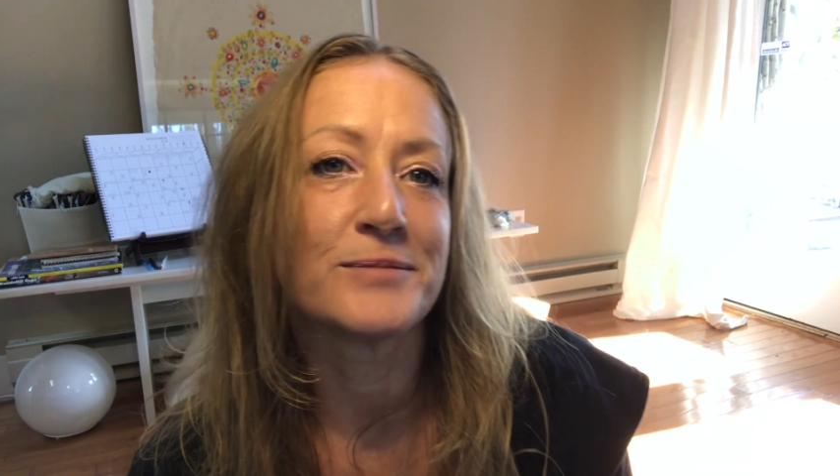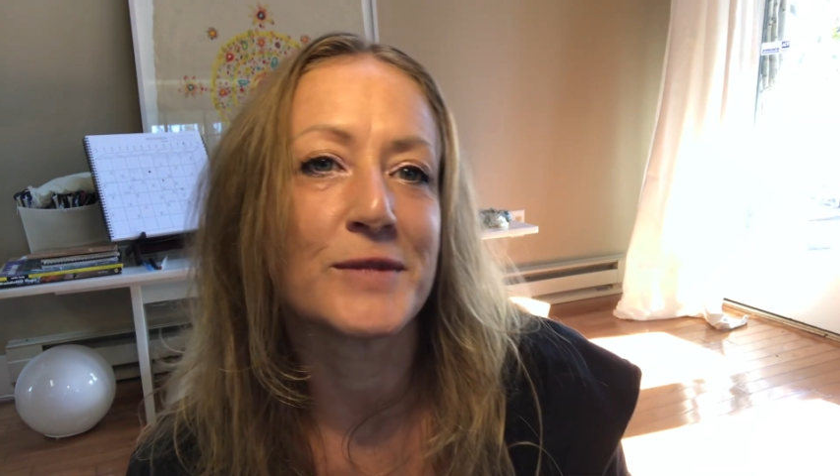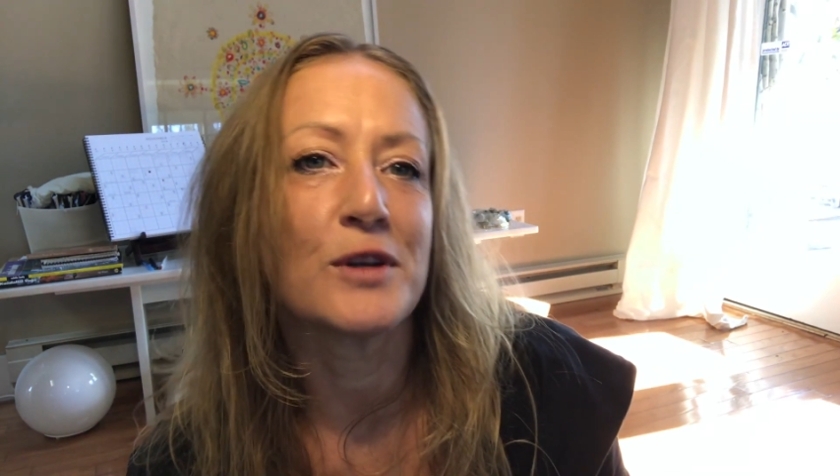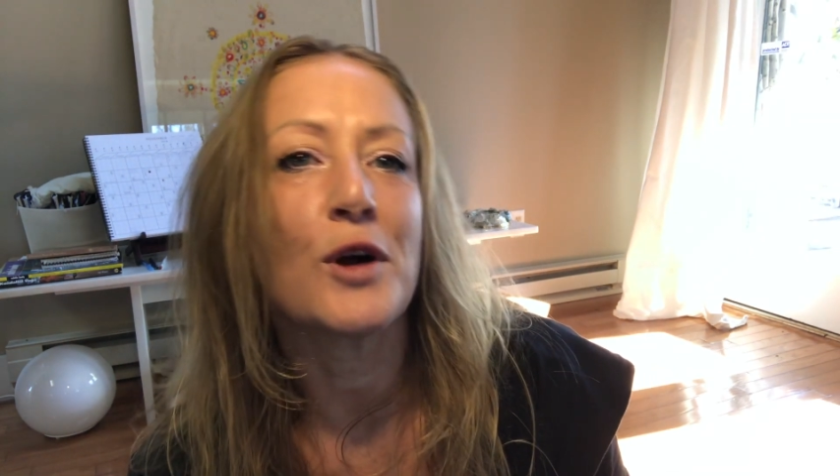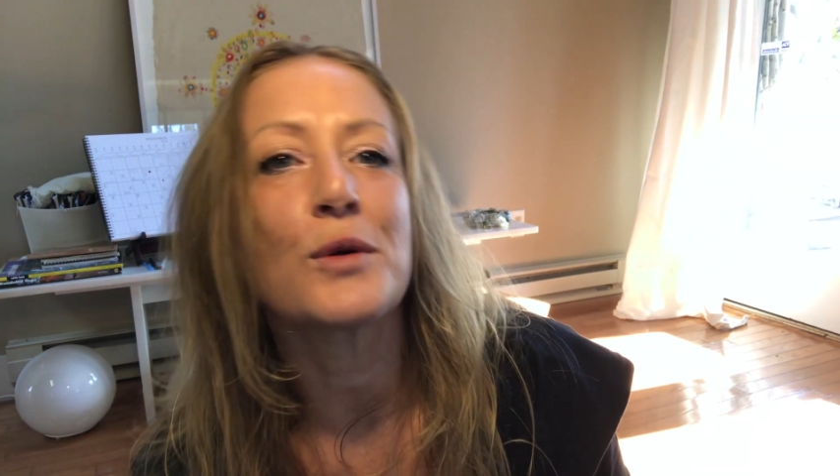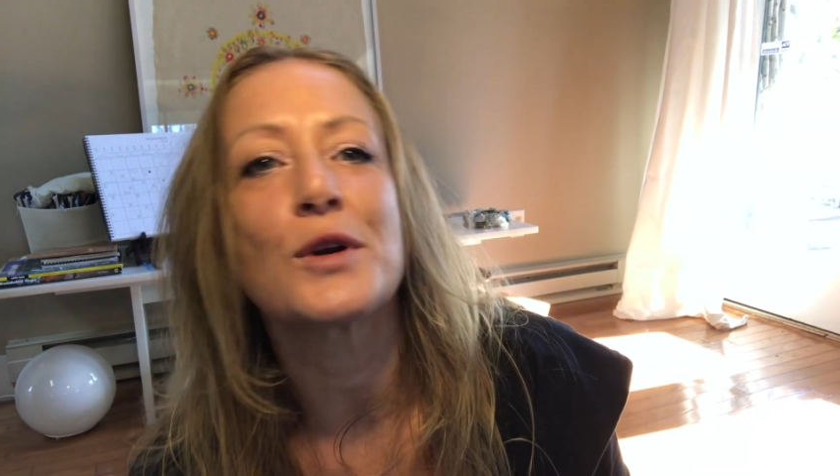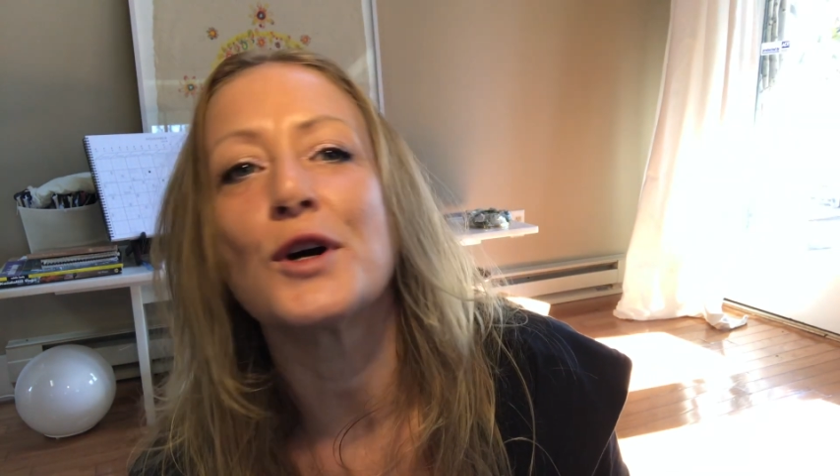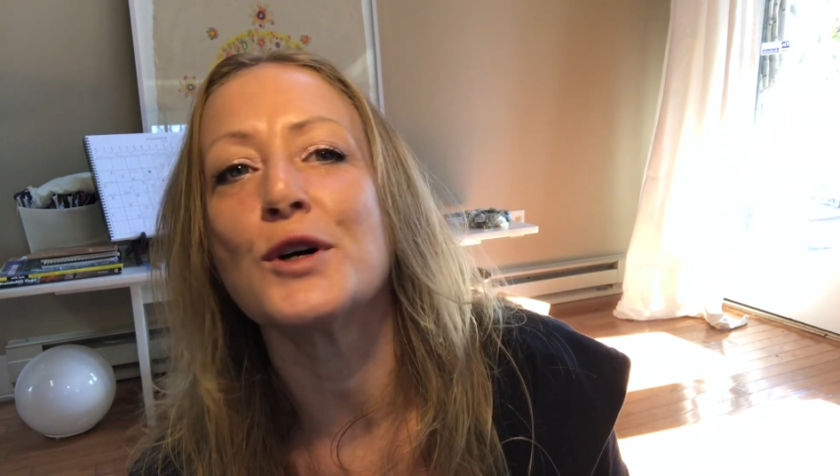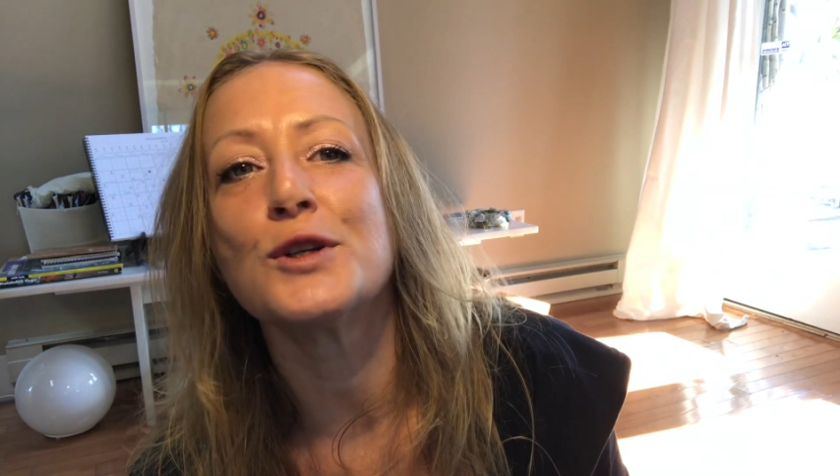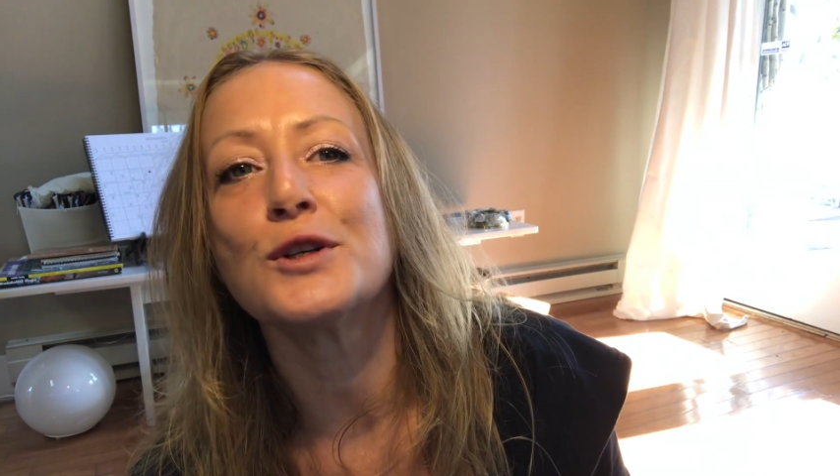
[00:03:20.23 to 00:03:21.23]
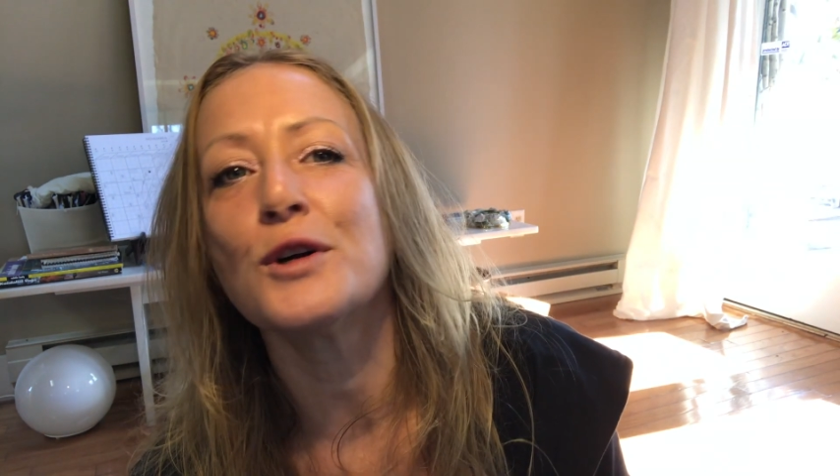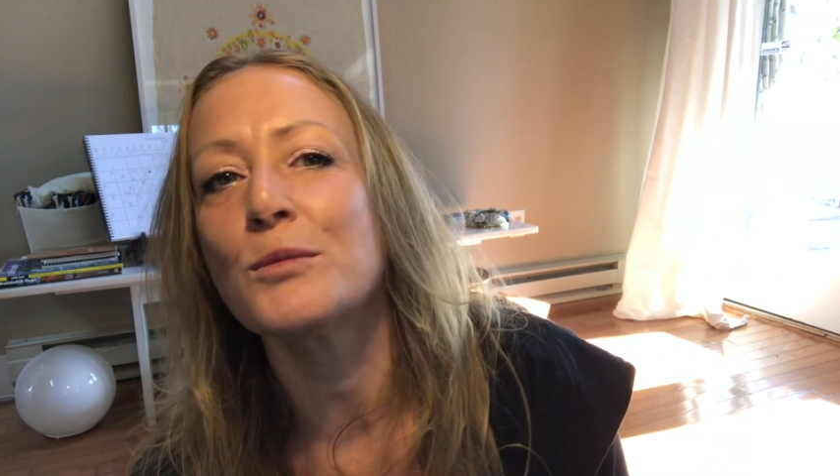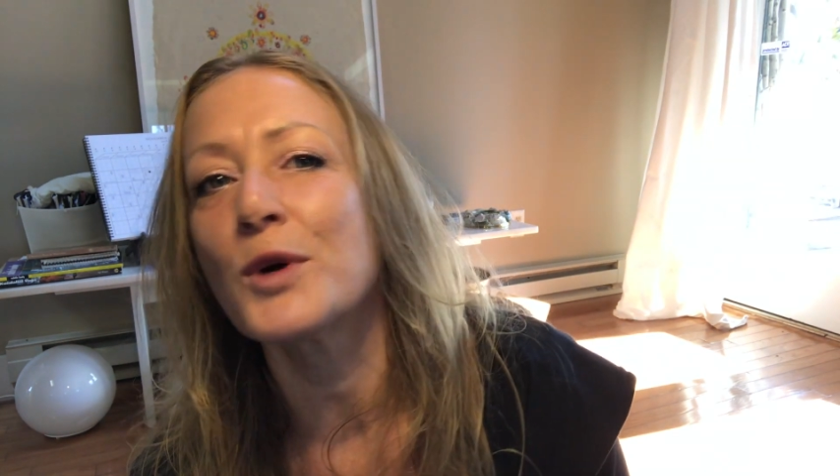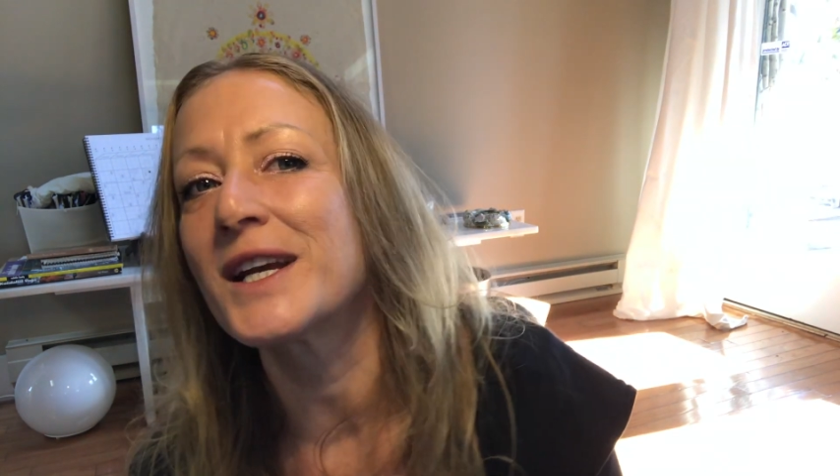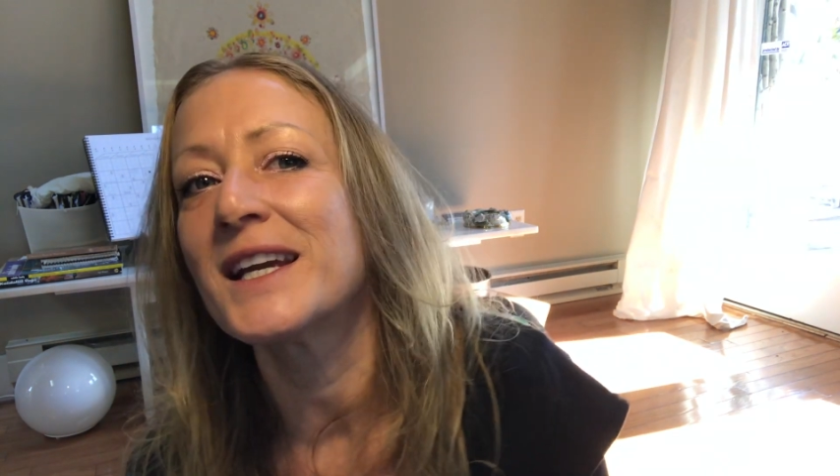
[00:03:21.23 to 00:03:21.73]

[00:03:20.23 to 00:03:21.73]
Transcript: You don't want to